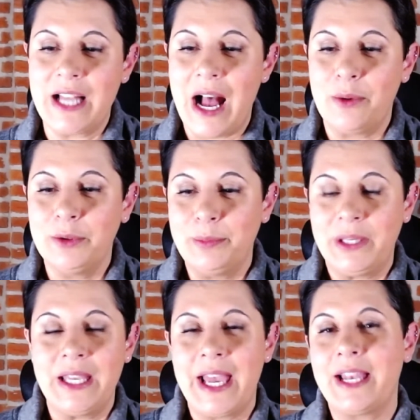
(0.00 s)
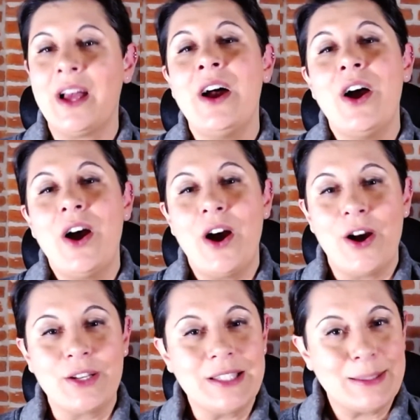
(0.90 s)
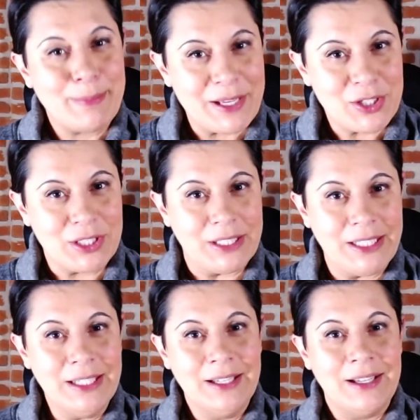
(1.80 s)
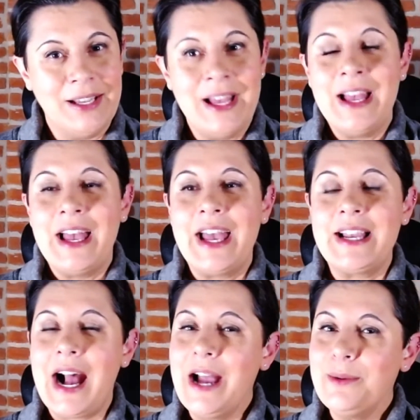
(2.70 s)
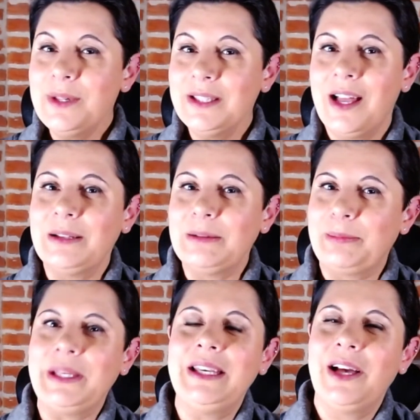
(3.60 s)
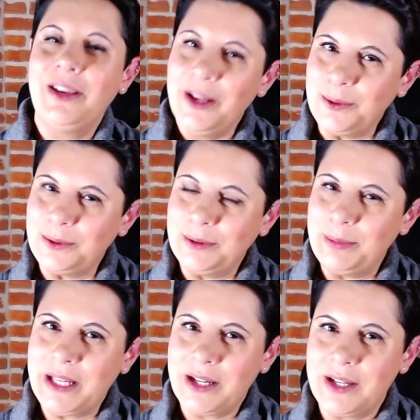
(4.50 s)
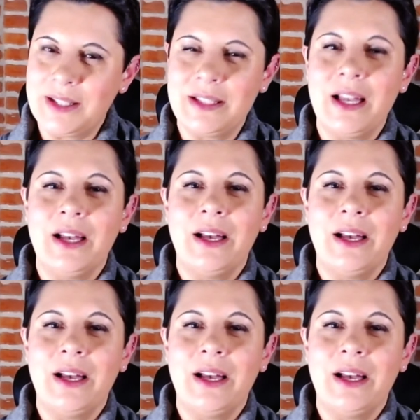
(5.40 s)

I will be at Art Specially, and I will not be alone because